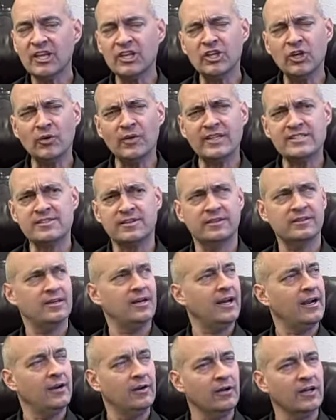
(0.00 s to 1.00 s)
That's
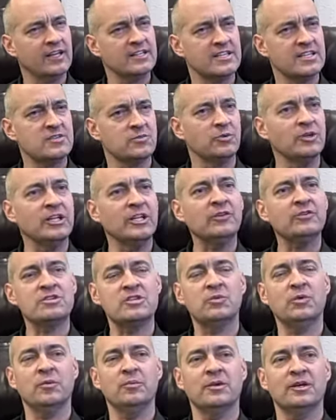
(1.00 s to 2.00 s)
a really
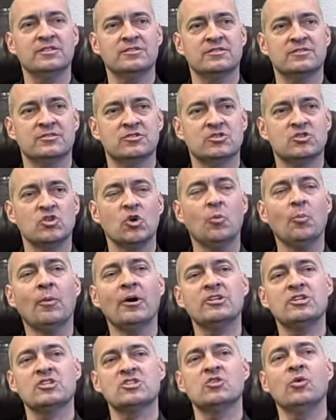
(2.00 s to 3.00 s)
interesting one, because so
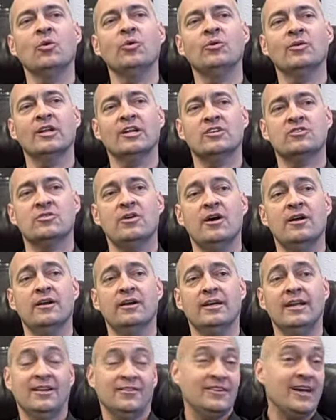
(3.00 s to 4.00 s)
much is going to
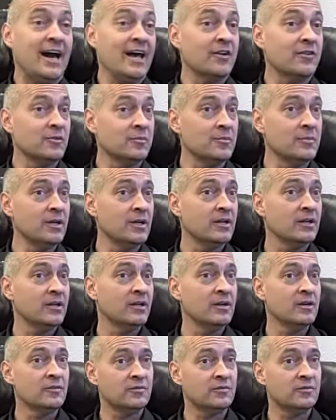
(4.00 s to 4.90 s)
electronic, and I've got to admit,